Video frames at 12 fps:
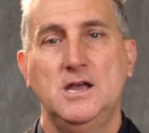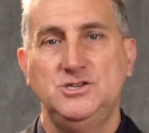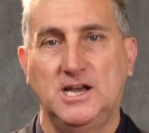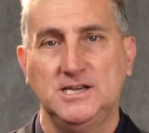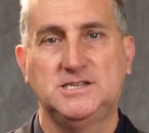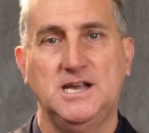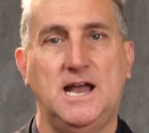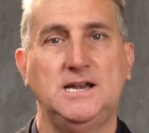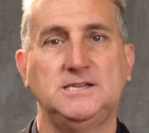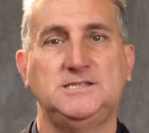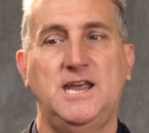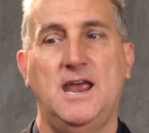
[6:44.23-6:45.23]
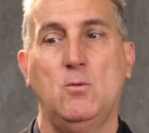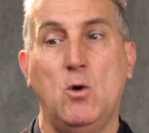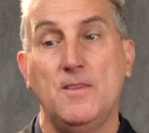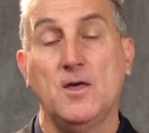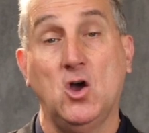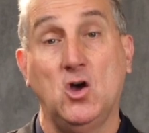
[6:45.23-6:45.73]
just to understand
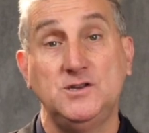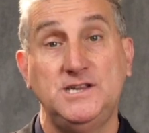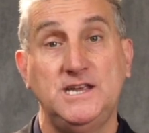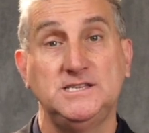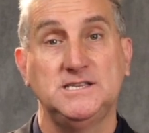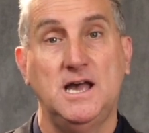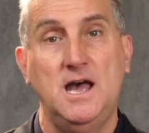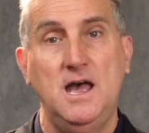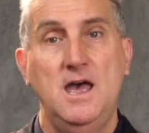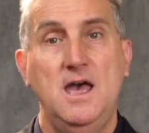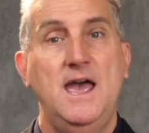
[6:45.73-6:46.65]
what the contents are